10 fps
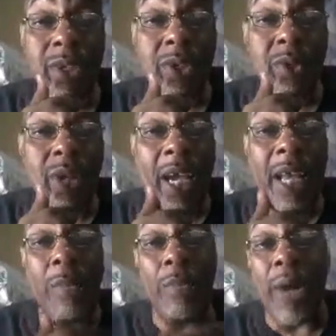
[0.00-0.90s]
shoot,
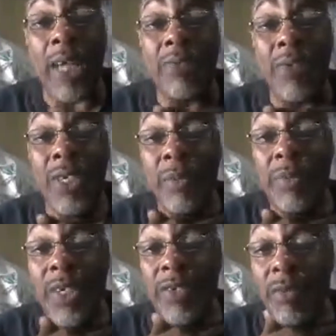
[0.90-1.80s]
I got a box full
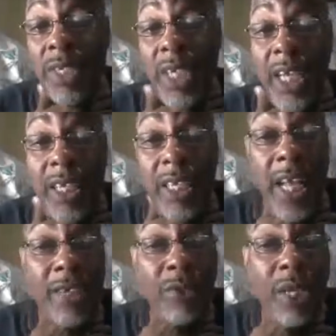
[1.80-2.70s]
of them things from China
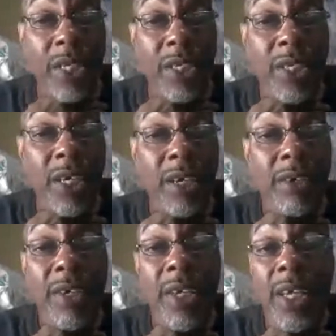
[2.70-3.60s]
that I tried to
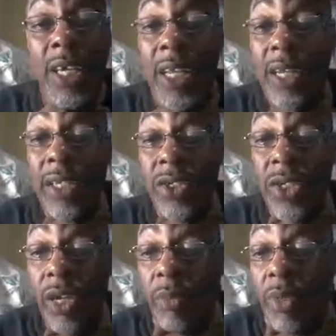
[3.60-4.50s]
sell, and they didn't
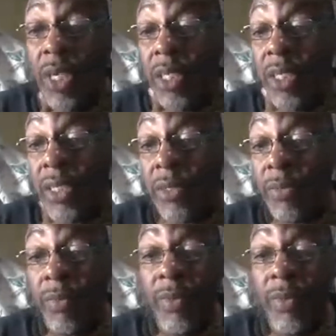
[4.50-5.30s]
sell because,